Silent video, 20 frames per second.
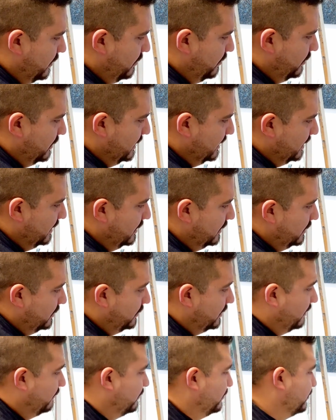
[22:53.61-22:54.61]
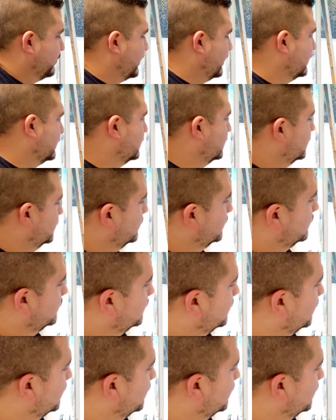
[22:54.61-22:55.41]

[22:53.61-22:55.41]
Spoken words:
Like anything, you have to practice, and it's a